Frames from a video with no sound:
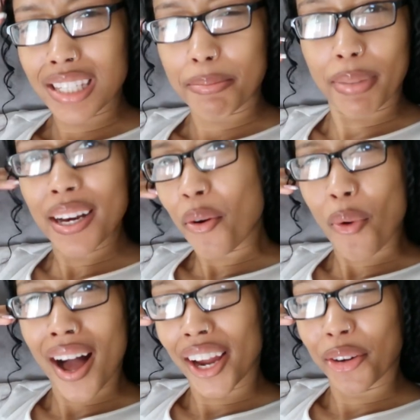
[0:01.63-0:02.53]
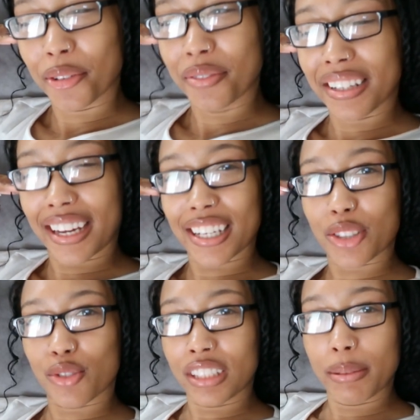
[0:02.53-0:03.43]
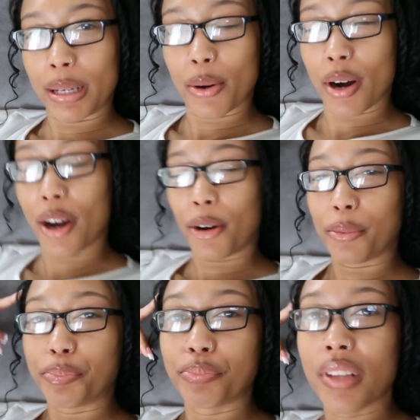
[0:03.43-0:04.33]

It's been a while. Like, it's really been a while.